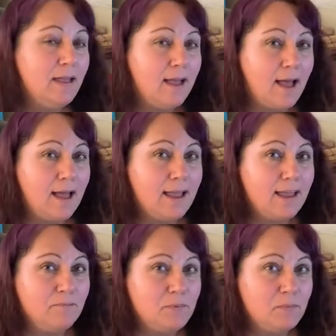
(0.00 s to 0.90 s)
I
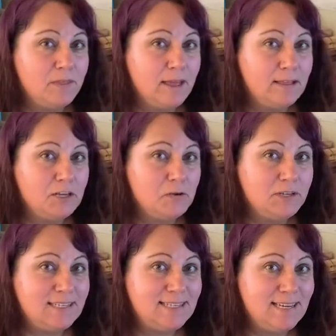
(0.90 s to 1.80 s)
have been with
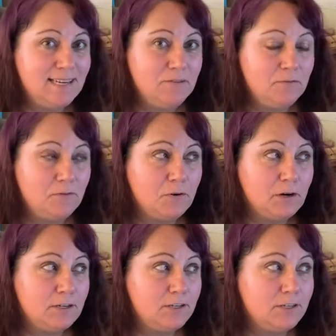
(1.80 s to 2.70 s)
LAUSD
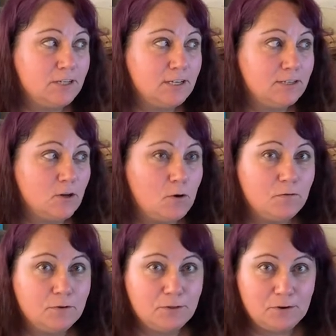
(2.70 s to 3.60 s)
for just
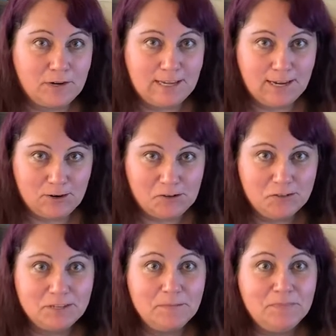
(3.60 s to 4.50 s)
over 30 years,